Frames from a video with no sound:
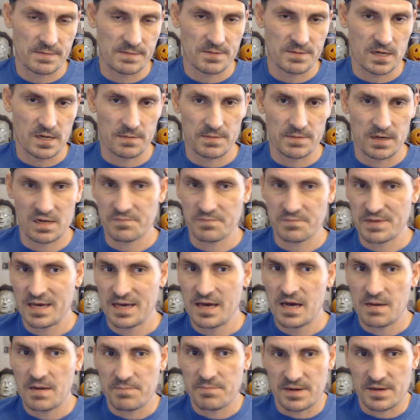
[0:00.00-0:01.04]
coming up,
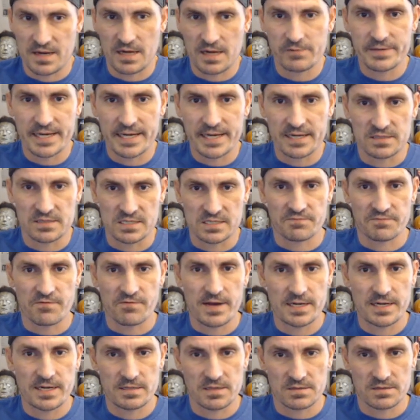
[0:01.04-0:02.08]
but now we got this
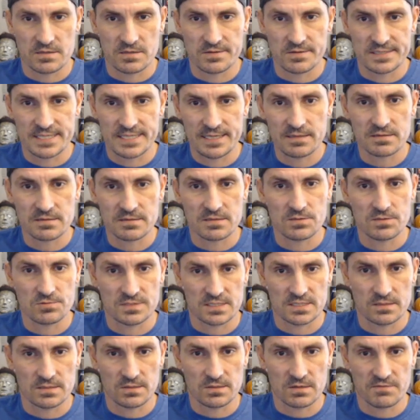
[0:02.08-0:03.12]
Friday the 13th news
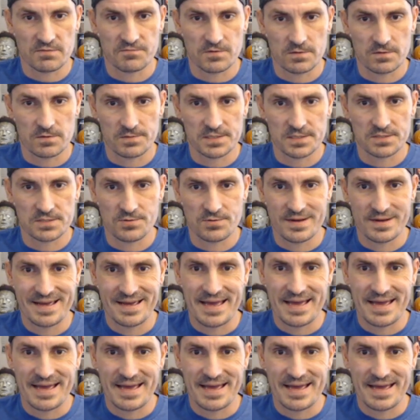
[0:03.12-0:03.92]
to look forward to.